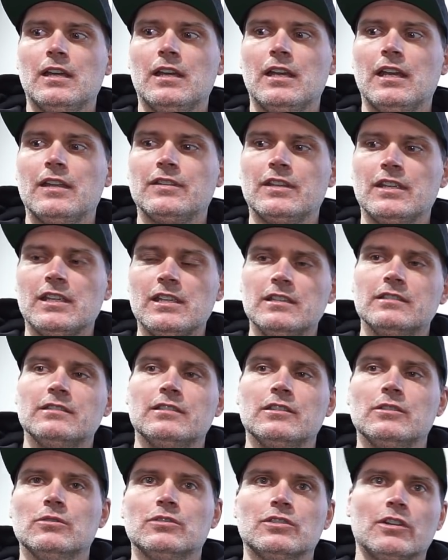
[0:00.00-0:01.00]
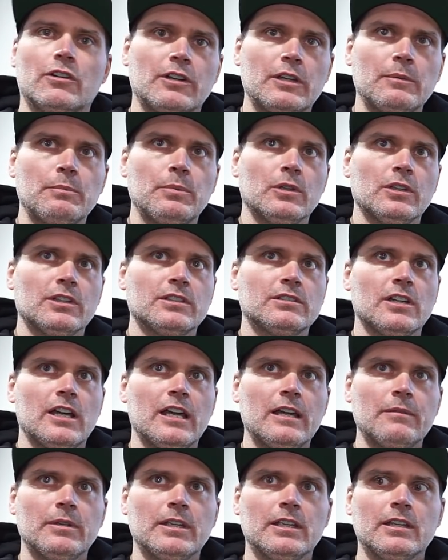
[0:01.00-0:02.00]
and the ECU is already pulling
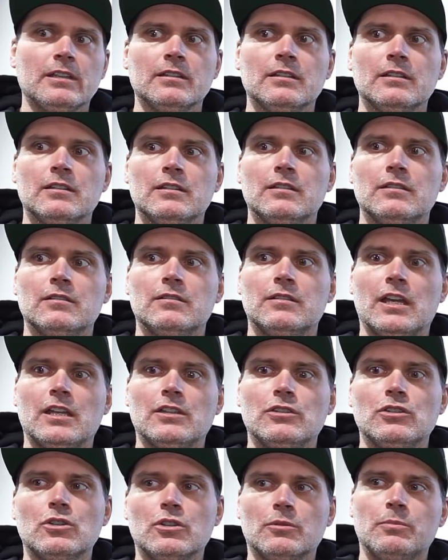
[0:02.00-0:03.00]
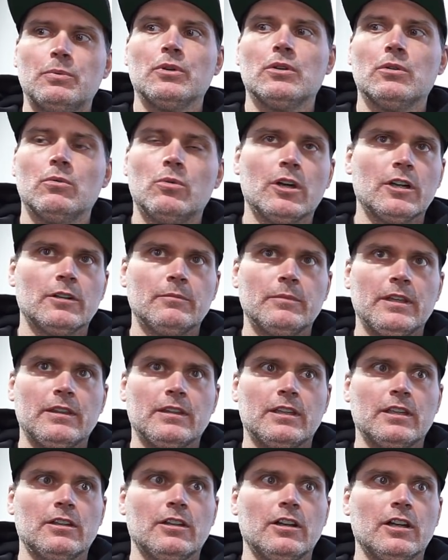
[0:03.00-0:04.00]
timing, then you could put a water
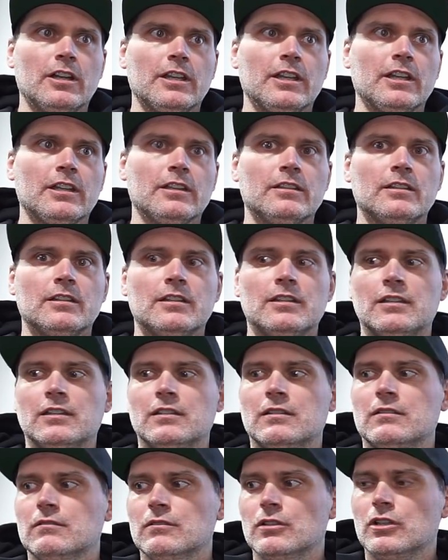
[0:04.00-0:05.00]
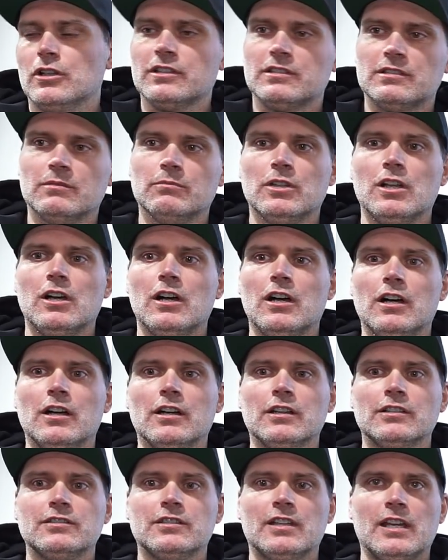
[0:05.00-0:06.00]
meth kit on it, look at some
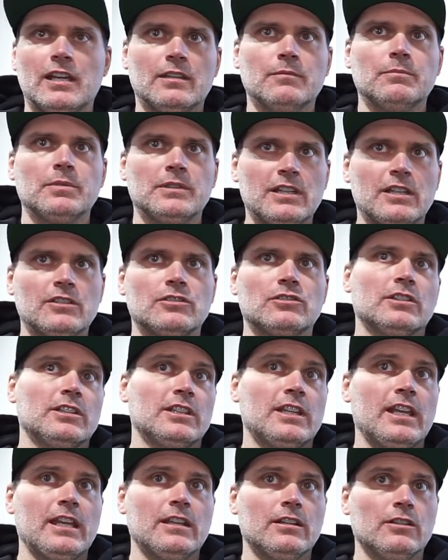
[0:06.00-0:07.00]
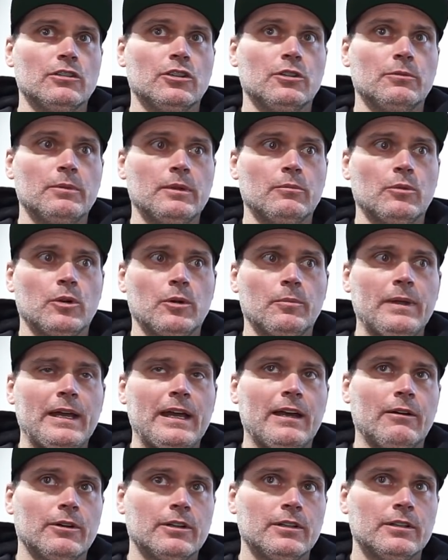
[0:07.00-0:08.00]
logs, and potentially gain a little bit more
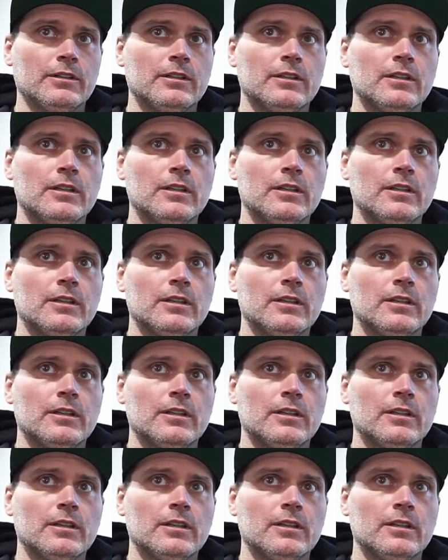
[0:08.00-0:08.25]
power.